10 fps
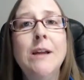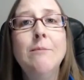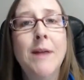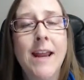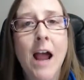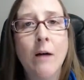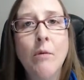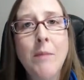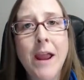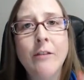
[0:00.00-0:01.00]
mini
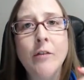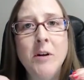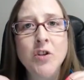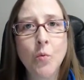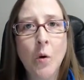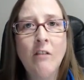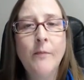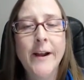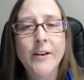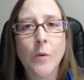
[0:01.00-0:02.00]
album made from a 12
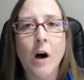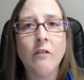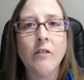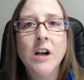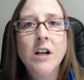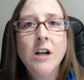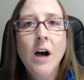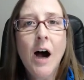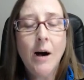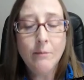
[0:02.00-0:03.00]
by 12
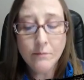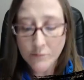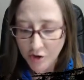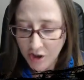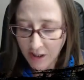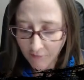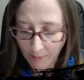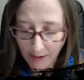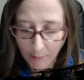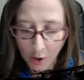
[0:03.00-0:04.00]
sheet of
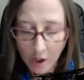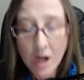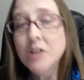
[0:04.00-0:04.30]
paper.